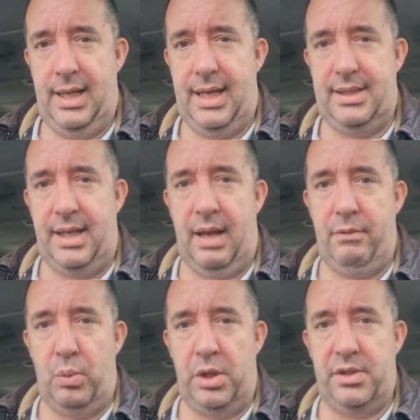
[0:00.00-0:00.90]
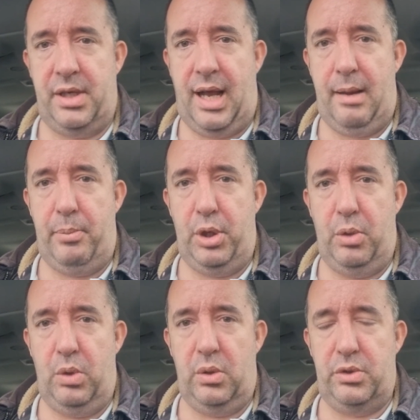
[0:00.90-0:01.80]
get together once a day and put
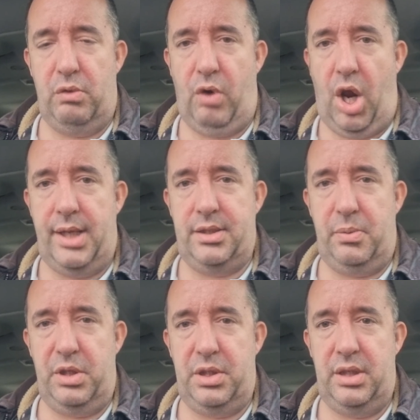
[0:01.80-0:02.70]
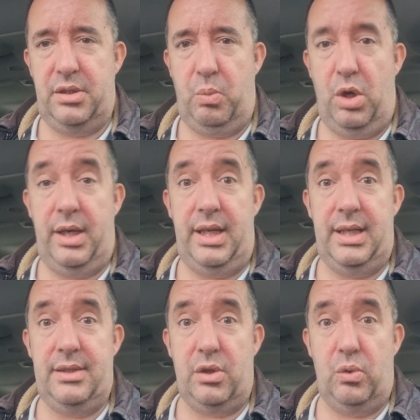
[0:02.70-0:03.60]
the world to rights, which is what it
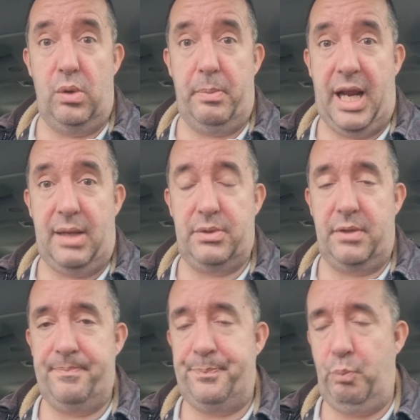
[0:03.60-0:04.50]
is all about.